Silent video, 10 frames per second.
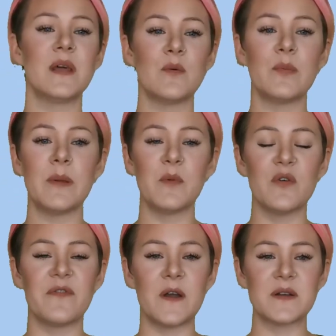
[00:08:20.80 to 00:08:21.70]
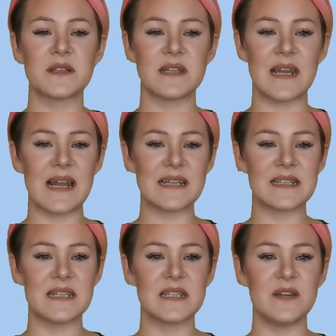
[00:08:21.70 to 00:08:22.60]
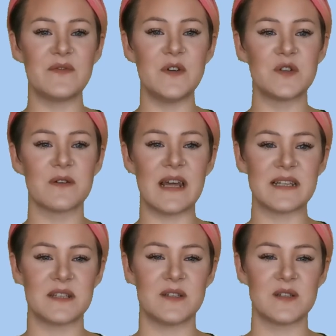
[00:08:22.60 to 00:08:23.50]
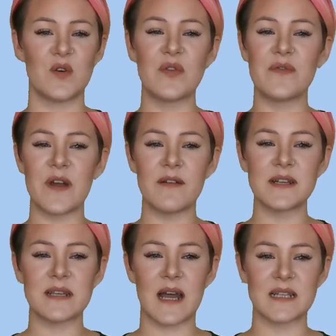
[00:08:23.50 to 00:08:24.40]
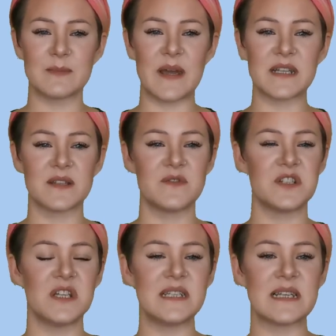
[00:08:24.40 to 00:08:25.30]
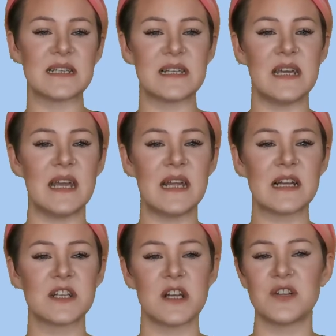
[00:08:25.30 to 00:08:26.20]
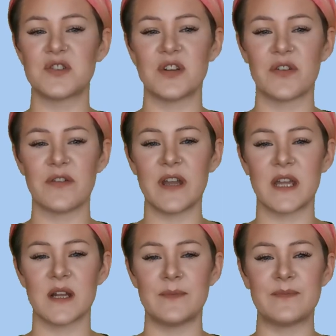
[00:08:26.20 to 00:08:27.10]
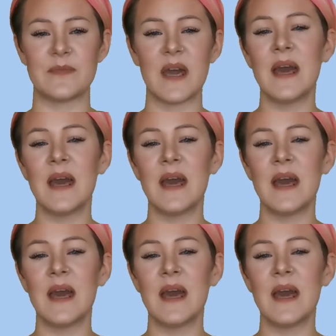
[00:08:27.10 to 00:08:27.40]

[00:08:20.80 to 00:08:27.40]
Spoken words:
There will be more focused analysis in future lessons on the various aspects of the GCSE English Literature curriculum.